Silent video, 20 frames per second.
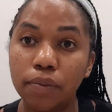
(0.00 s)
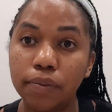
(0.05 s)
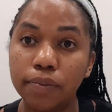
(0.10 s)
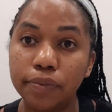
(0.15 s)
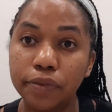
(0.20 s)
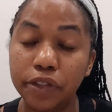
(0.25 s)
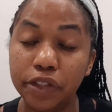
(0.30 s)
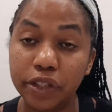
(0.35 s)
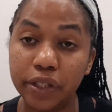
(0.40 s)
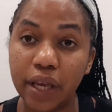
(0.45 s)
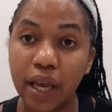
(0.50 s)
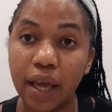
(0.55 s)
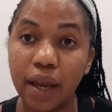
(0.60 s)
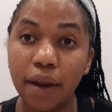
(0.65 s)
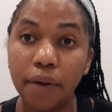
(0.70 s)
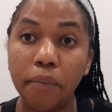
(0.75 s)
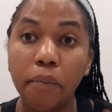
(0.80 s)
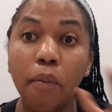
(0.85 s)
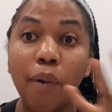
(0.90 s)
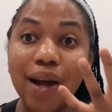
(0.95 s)
Do you get it?
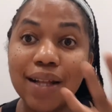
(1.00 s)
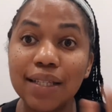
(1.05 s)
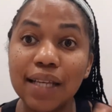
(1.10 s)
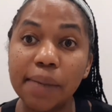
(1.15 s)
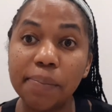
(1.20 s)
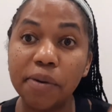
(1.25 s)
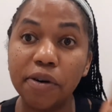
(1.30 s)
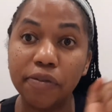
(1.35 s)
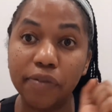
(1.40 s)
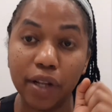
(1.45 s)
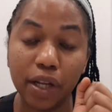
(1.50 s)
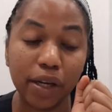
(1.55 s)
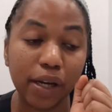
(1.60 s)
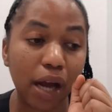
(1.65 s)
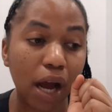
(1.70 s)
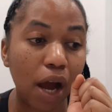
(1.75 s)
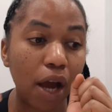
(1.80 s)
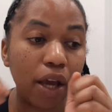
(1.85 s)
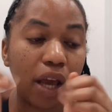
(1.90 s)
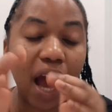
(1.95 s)
What type of learner
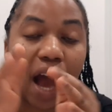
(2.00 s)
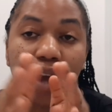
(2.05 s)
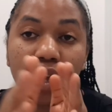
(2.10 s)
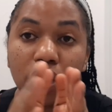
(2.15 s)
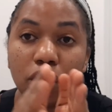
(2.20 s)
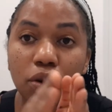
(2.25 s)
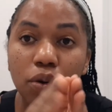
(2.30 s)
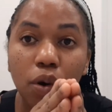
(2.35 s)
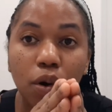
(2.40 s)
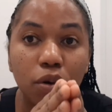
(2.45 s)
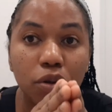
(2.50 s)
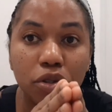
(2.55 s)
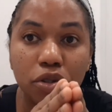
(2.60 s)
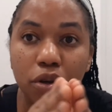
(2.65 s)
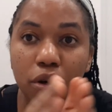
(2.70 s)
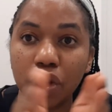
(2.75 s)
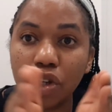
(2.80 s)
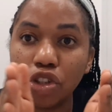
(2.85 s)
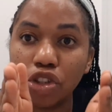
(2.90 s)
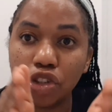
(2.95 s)
are you? Are you also
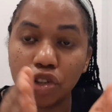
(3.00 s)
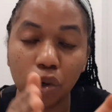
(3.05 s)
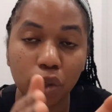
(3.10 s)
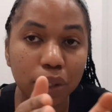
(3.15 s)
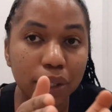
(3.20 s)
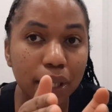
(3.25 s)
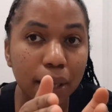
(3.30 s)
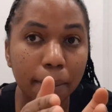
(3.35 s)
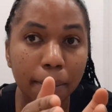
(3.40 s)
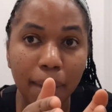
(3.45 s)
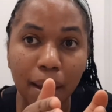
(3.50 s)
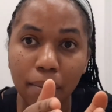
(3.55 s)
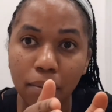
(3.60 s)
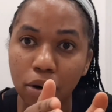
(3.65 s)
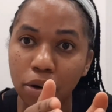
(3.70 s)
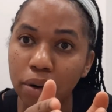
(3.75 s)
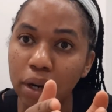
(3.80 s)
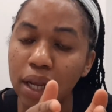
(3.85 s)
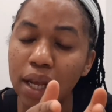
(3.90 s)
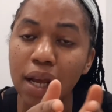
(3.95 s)
a short-term
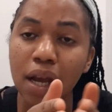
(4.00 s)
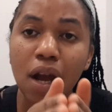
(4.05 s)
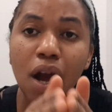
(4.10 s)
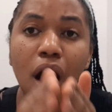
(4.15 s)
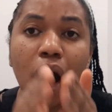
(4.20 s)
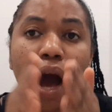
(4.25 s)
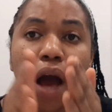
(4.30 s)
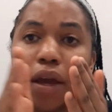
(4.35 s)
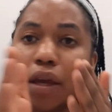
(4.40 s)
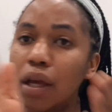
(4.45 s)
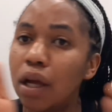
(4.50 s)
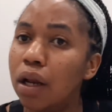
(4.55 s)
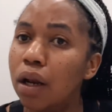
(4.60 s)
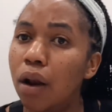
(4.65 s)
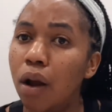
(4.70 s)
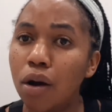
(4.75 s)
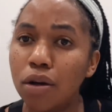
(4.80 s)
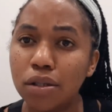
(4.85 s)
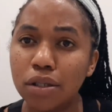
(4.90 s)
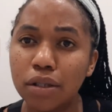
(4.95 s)
memory? Are you a
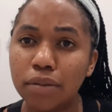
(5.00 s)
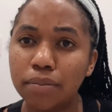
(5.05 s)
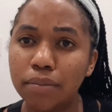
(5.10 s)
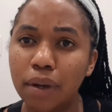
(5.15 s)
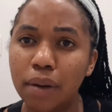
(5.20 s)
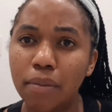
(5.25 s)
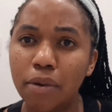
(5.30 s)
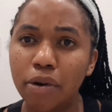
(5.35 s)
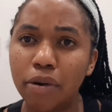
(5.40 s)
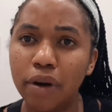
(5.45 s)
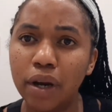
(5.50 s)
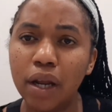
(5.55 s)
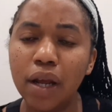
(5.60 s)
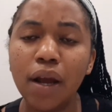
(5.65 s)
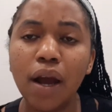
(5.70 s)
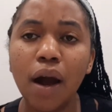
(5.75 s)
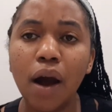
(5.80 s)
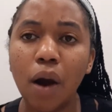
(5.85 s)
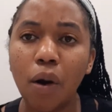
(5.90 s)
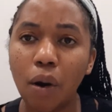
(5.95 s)
long-term memory?
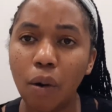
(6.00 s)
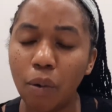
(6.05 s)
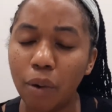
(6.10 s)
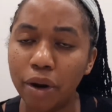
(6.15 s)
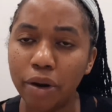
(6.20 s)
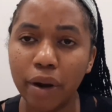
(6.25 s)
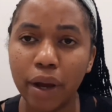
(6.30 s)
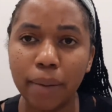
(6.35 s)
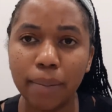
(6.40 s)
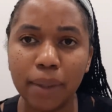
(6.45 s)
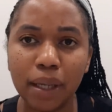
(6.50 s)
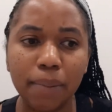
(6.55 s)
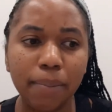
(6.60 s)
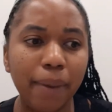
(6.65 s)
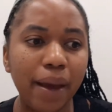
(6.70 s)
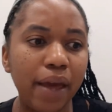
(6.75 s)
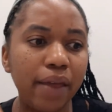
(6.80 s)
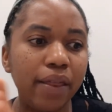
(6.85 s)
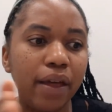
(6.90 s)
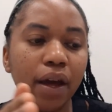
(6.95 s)
What do I mean
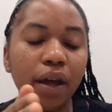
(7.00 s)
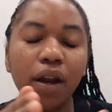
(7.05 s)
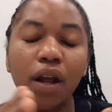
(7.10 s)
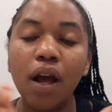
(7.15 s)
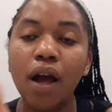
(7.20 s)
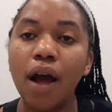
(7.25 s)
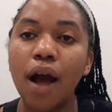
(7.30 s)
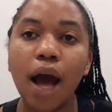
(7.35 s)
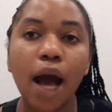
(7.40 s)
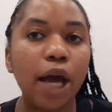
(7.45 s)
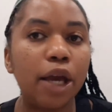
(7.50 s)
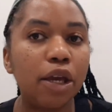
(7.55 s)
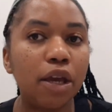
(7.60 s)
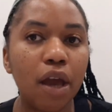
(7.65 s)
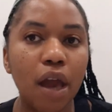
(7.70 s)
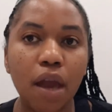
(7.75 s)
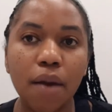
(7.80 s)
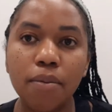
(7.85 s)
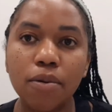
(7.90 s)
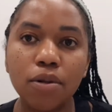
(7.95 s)
by that? Are you
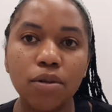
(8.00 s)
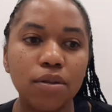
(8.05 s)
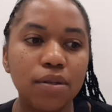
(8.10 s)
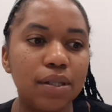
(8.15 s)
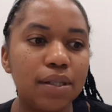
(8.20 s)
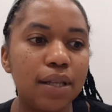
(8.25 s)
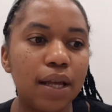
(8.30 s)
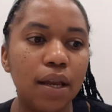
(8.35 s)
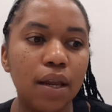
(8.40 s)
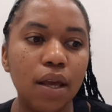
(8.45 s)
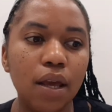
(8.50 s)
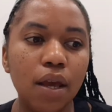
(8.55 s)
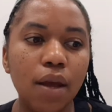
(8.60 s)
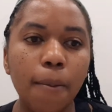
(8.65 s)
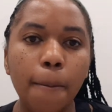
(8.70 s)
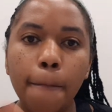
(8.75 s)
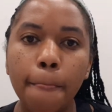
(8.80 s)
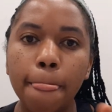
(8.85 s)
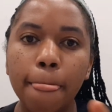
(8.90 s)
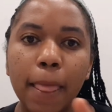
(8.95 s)
able to study,
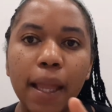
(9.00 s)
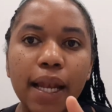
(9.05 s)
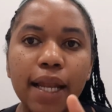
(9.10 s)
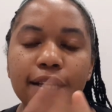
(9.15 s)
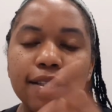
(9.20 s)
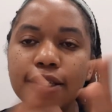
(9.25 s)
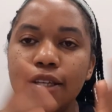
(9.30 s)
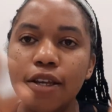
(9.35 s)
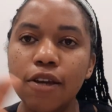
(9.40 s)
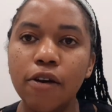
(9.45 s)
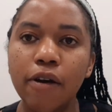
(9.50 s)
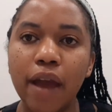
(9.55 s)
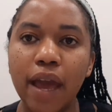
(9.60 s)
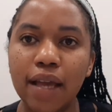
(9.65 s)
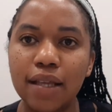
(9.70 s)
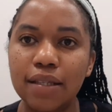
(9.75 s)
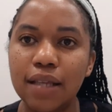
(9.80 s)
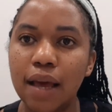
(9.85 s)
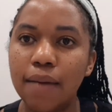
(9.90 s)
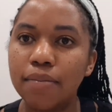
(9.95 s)
let's say your
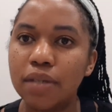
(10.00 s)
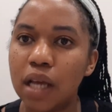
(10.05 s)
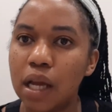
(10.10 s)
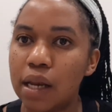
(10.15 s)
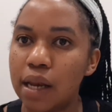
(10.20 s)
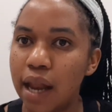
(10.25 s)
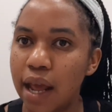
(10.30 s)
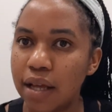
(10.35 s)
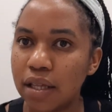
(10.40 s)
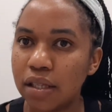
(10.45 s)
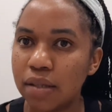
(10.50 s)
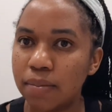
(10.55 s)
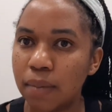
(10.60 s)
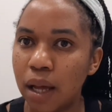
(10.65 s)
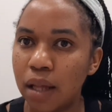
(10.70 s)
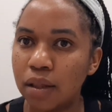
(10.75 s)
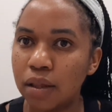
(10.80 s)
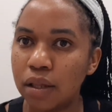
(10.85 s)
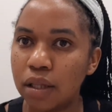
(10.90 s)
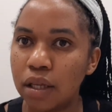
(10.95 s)
exams are next
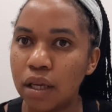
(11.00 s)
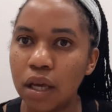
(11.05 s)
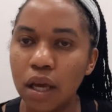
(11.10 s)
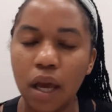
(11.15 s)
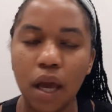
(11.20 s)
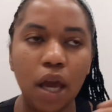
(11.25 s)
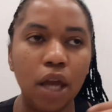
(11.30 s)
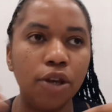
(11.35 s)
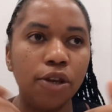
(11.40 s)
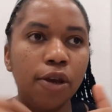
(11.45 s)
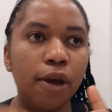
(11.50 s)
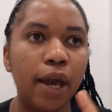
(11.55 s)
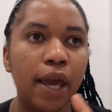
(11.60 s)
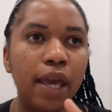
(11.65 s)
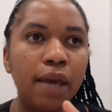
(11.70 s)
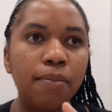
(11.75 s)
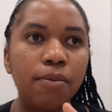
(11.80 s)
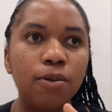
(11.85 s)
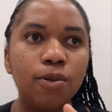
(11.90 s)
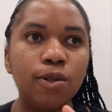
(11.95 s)
month, and you're
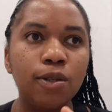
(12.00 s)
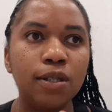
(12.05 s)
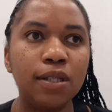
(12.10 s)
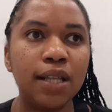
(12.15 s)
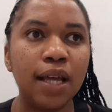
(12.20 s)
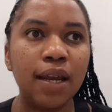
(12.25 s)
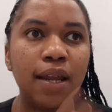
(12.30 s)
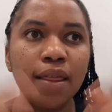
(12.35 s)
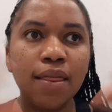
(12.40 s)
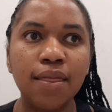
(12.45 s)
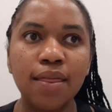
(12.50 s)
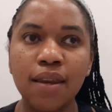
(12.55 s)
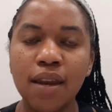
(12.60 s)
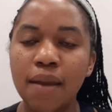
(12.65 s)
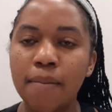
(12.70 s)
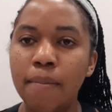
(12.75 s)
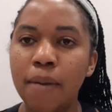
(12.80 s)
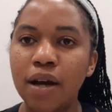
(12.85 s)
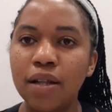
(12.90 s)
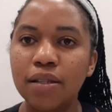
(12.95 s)
able to study 3
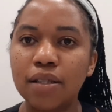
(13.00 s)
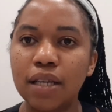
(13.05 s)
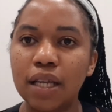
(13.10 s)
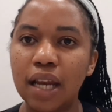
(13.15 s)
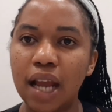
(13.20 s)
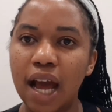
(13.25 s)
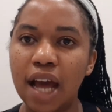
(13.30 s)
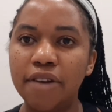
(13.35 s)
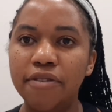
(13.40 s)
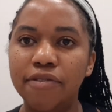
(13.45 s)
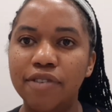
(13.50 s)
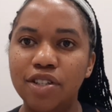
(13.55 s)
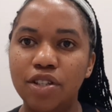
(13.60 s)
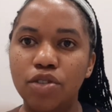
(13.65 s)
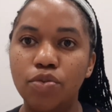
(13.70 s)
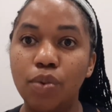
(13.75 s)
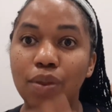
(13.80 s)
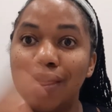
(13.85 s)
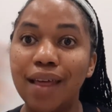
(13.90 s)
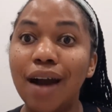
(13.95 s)
months in advance
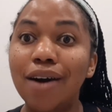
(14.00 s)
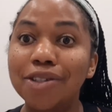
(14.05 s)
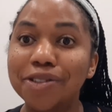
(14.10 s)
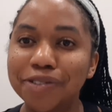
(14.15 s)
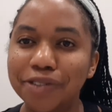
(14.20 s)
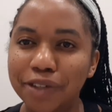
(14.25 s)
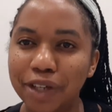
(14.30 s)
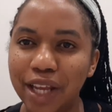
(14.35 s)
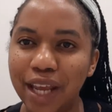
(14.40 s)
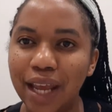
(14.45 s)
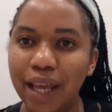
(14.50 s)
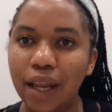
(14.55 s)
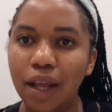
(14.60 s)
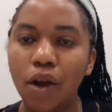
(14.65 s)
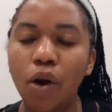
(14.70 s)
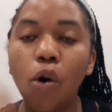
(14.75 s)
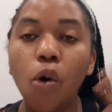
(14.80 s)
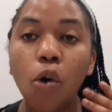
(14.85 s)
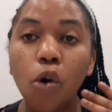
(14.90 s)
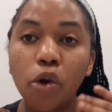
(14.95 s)
without forgetting,
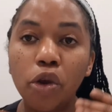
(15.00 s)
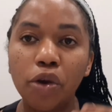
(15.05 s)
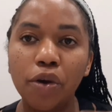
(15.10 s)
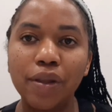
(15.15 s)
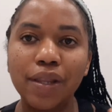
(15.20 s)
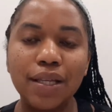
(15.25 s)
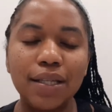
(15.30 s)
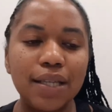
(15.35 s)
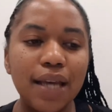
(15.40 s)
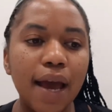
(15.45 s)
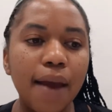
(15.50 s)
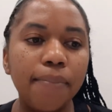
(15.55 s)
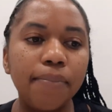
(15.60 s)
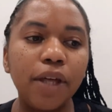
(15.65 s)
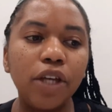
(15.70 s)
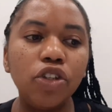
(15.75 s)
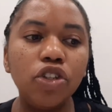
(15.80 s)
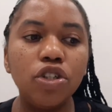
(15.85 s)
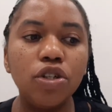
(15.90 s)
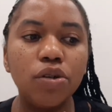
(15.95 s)
or you're the type
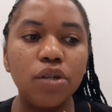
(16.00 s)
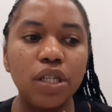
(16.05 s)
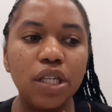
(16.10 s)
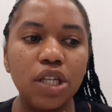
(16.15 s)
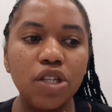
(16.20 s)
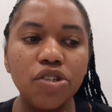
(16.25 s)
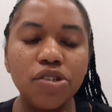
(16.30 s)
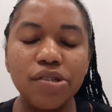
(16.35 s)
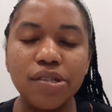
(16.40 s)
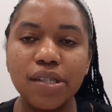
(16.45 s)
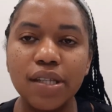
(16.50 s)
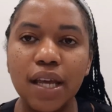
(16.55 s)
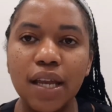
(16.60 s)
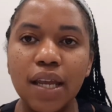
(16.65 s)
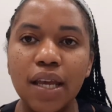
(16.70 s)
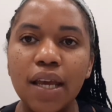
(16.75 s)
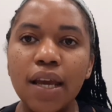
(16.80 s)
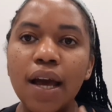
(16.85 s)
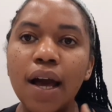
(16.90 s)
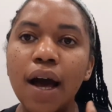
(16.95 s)
that you need to
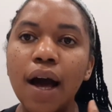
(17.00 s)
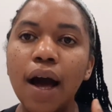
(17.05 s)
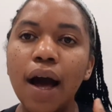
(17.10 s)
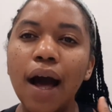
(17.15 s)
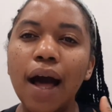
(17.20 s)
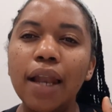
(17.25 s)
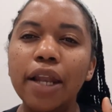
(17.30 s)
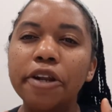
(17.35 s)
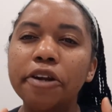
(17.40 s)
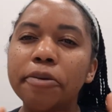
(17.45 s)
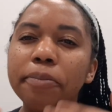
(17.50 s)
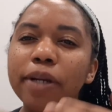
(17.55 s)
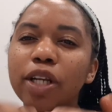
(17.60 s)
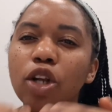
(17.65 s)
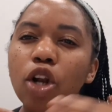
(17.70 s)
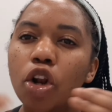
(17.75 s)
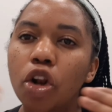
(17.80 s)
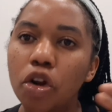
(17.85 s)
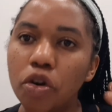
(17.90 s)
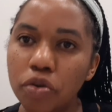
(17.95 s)
study a little bit
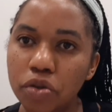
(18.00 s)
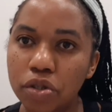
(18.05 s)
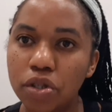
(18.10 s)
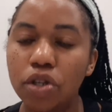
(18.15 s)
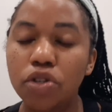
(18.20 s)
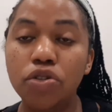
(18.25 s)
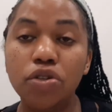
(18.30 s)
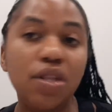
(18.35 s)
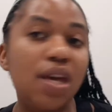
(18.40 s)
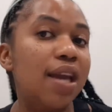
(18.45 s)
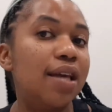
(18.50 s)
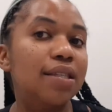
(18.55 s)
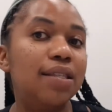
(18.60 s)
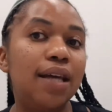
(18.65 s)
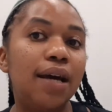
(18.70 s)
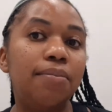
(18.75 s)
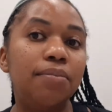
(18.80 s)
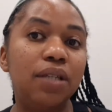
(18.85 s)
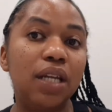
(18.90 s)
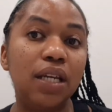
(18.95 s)
closer to the
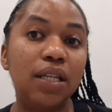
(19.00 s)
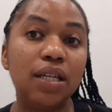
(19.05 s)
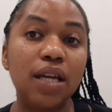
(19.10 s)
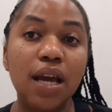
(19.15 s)
exam date.